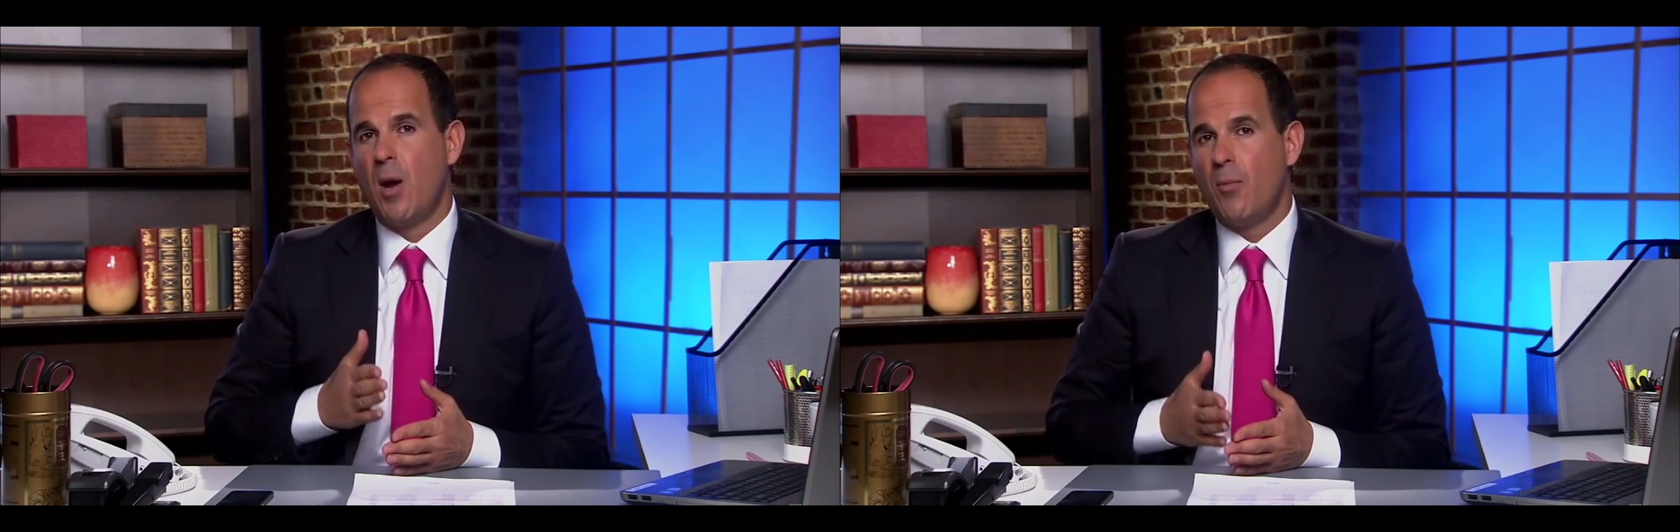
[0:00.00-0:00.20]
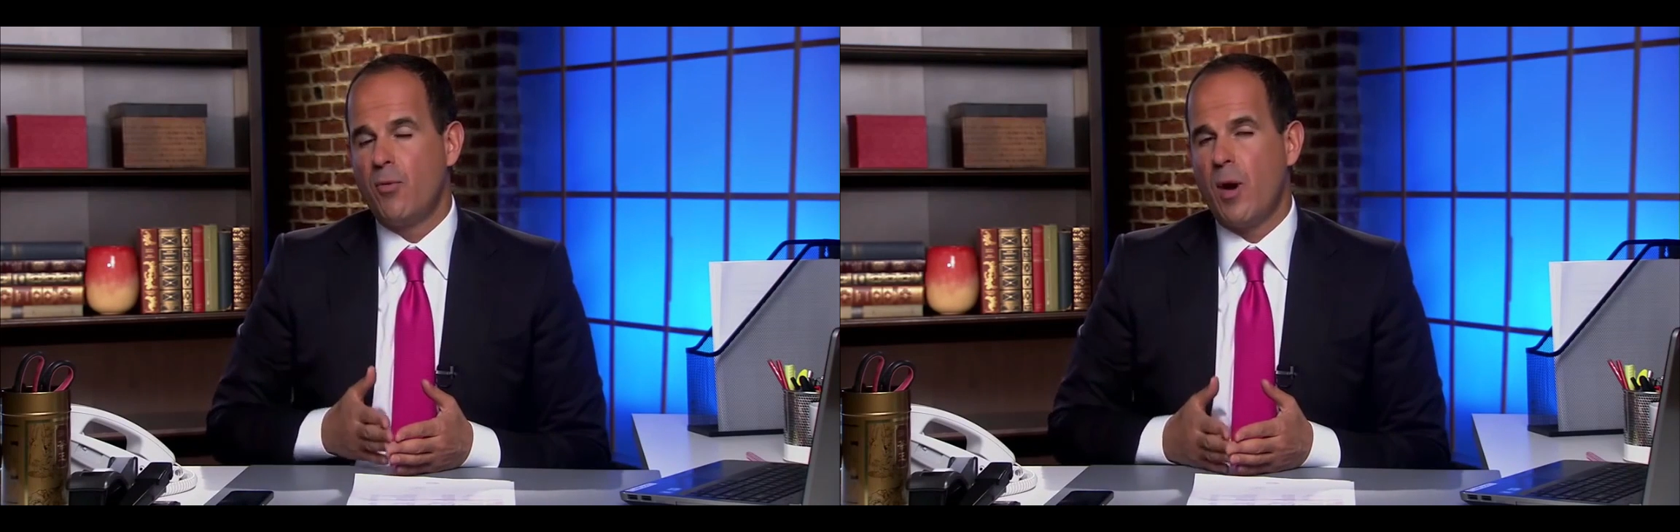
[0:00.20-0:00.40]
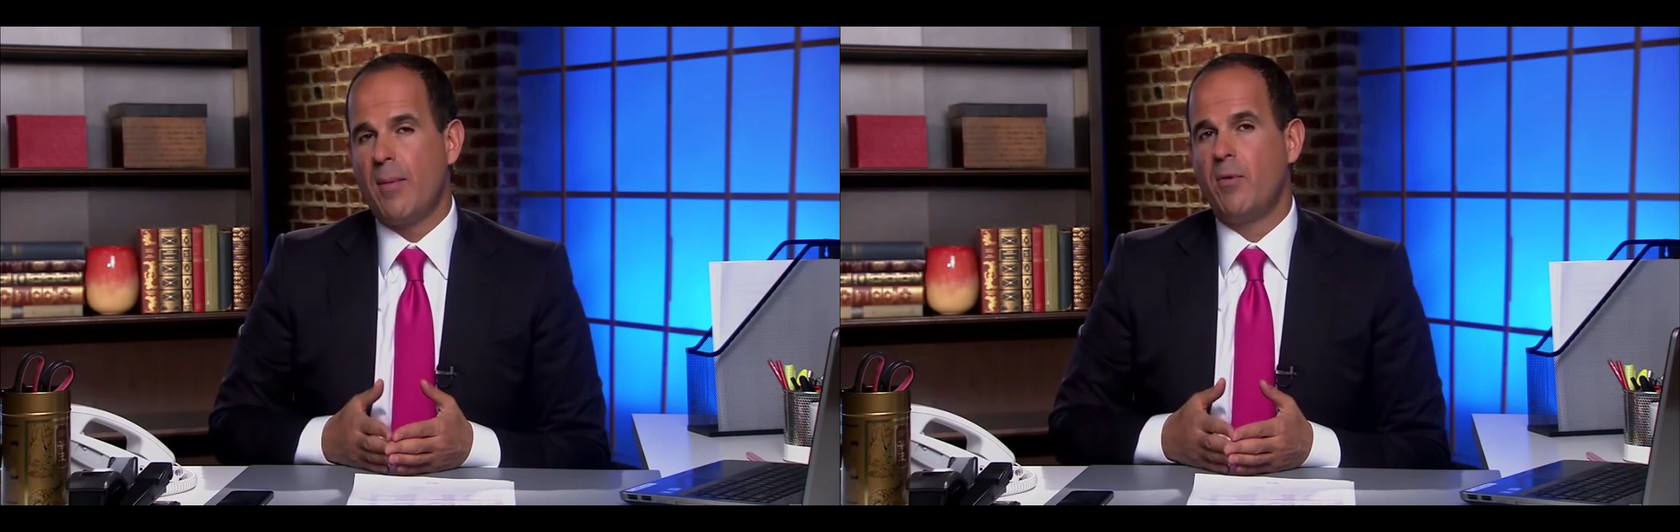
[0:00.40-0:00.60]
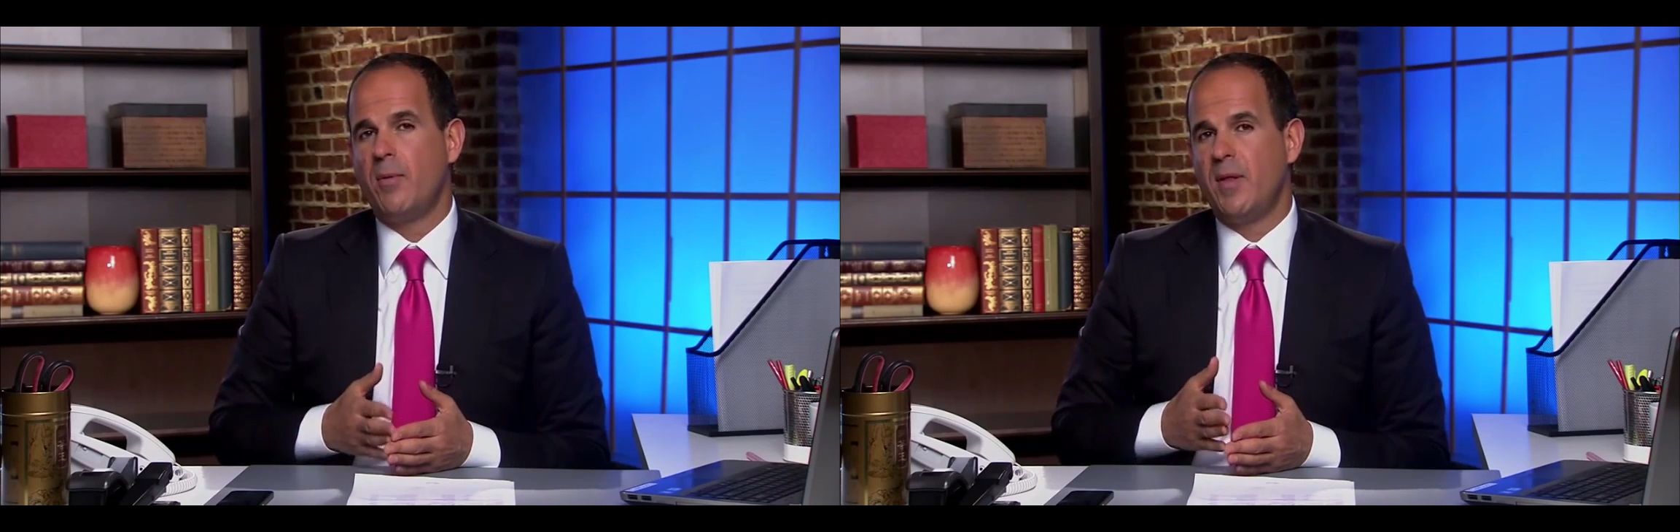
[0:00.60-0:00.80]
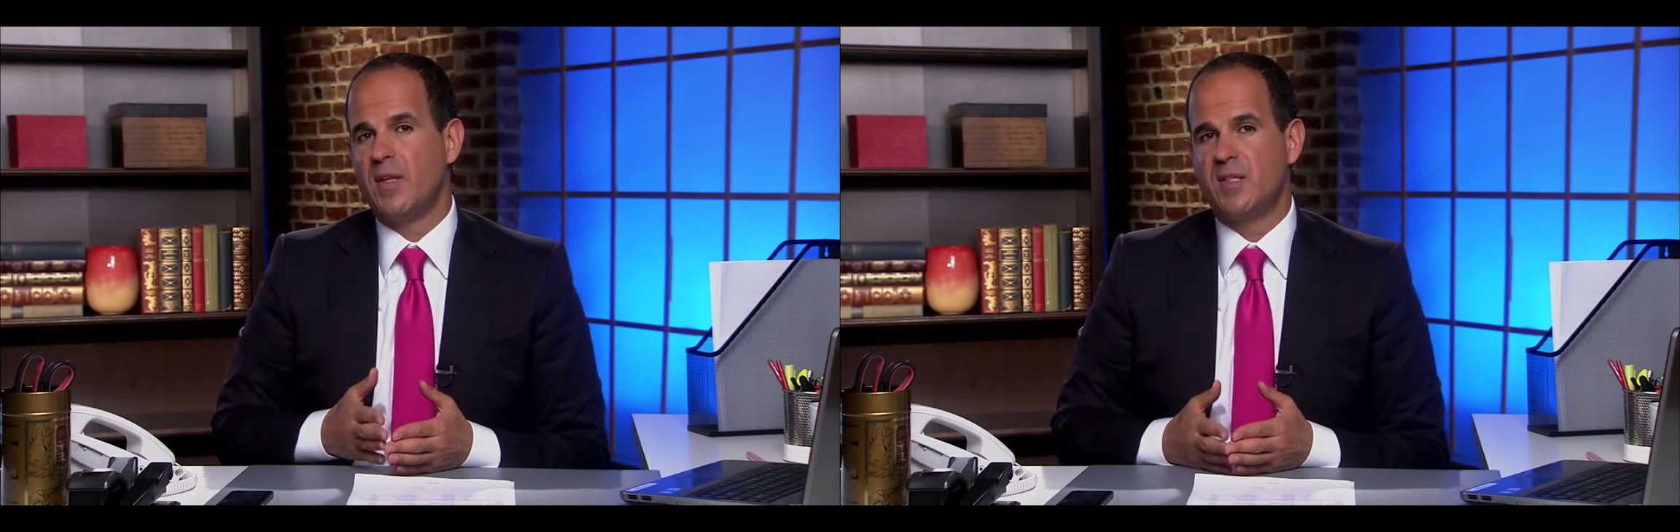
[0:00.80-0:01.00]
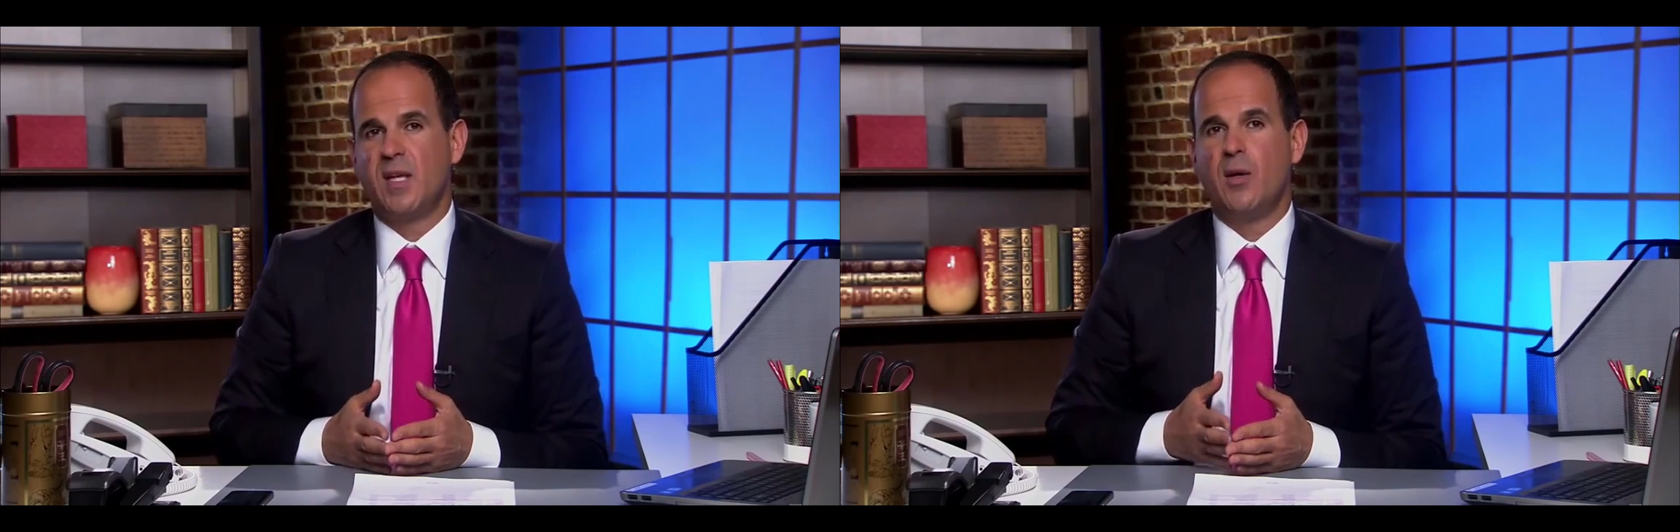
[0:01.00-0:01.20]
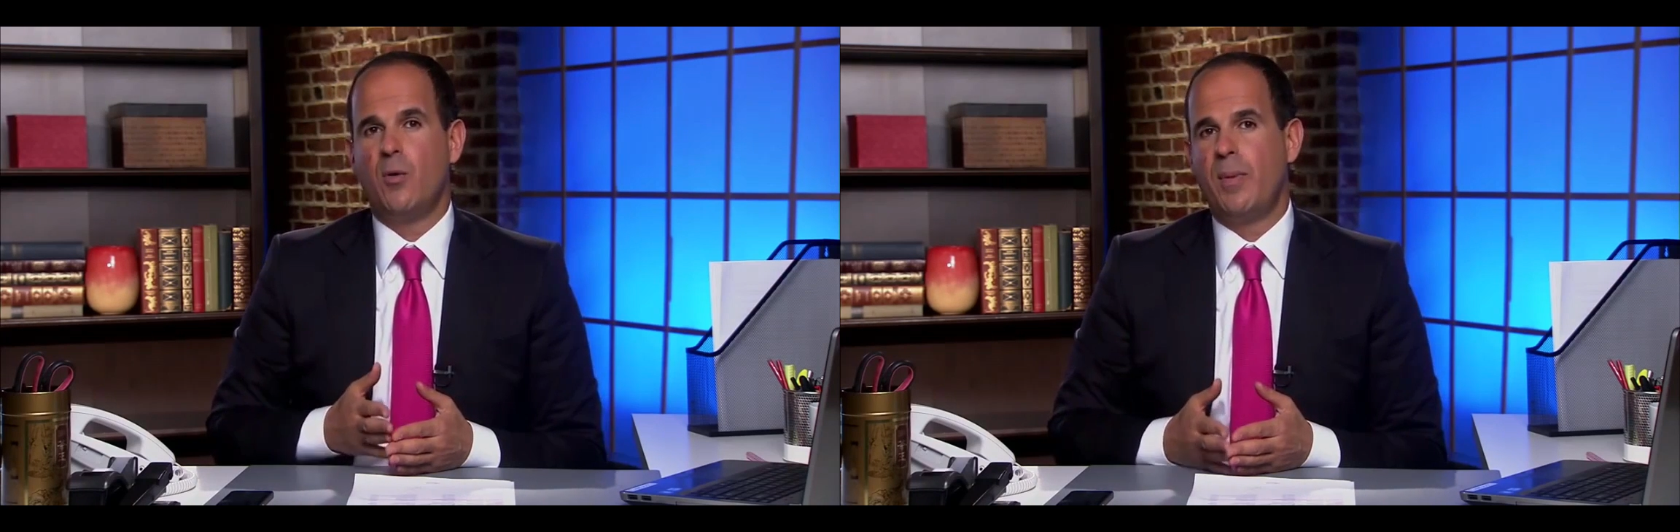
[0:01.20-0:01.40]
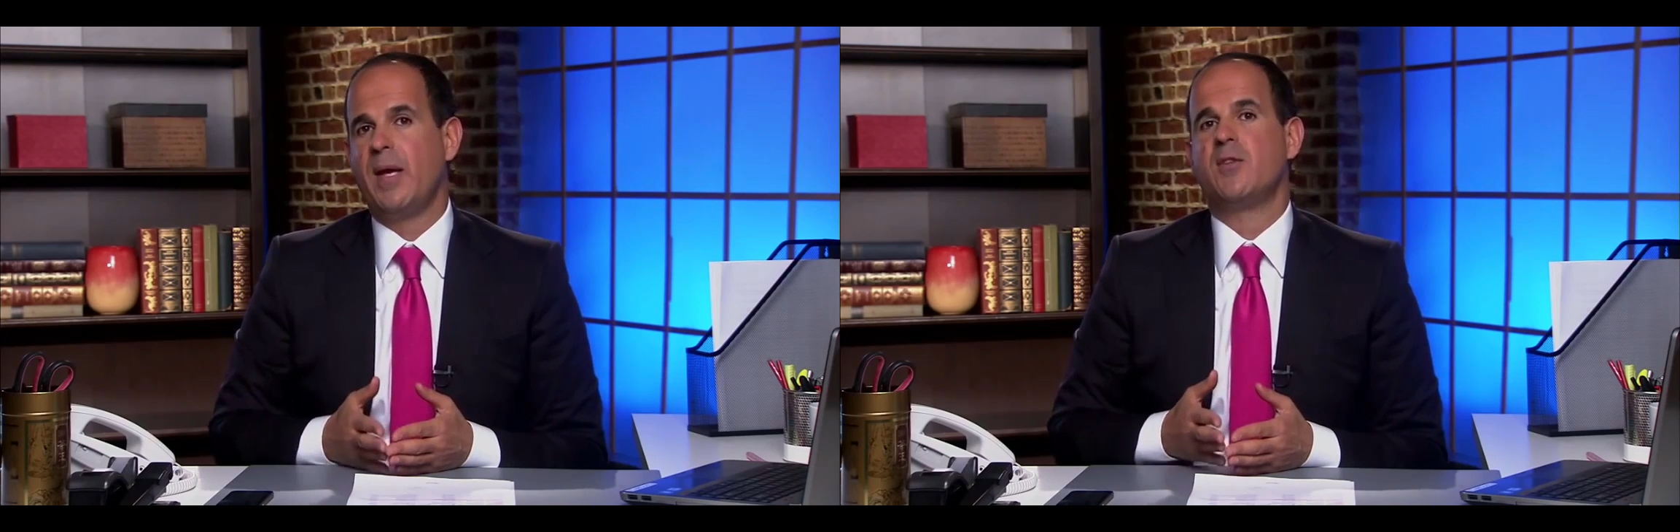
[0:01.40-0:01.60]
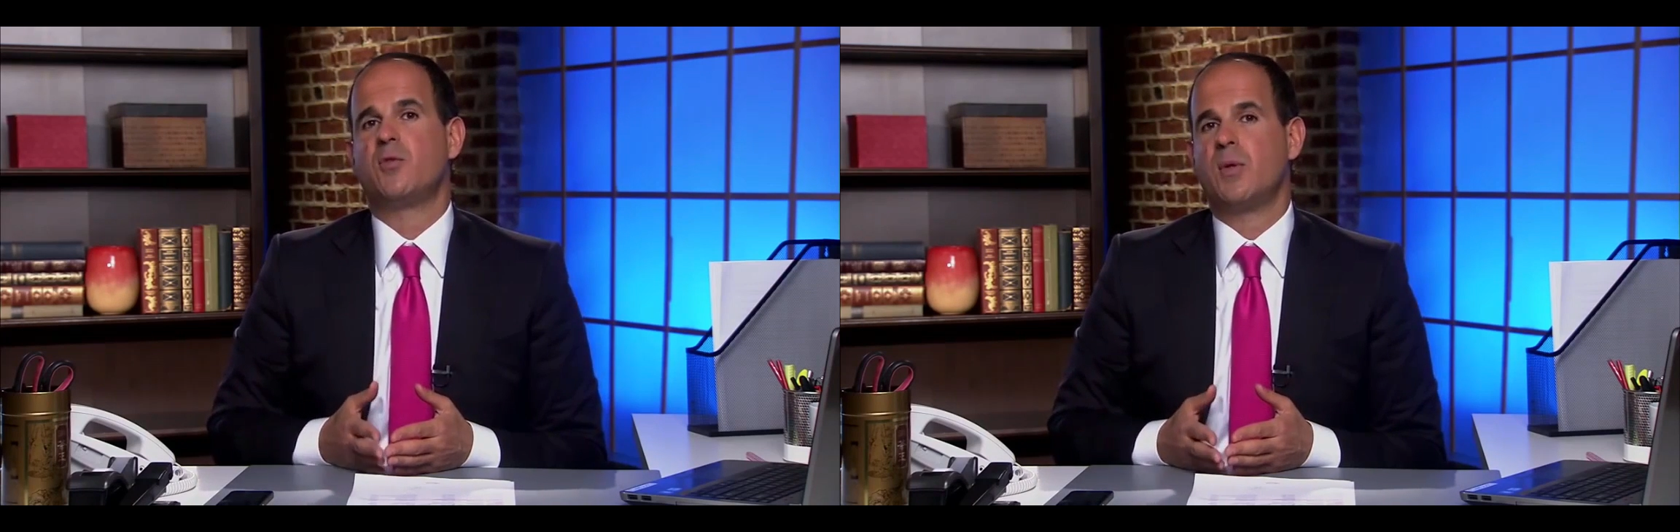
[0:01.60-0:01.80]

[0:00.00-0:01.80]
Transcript: probably the single biggest